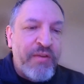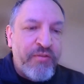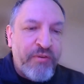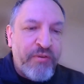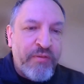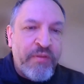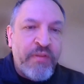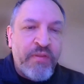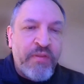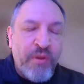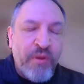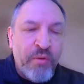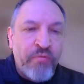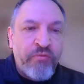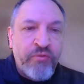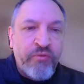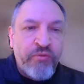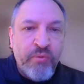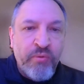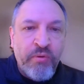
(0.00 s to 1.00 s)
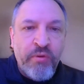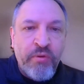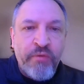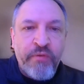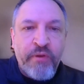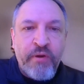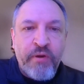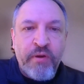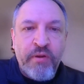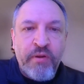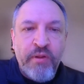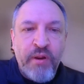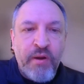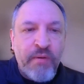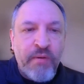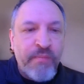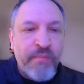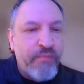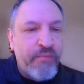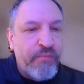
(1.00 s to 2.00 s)
Make sure that those tools are
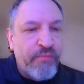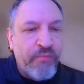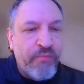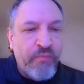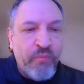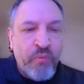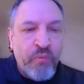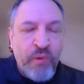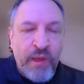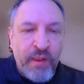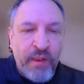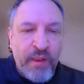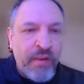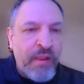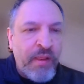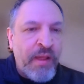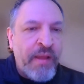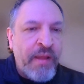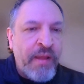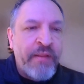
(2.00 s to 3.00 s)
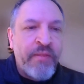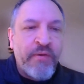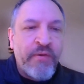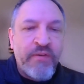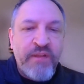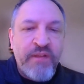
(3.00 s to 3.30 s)
well aligned,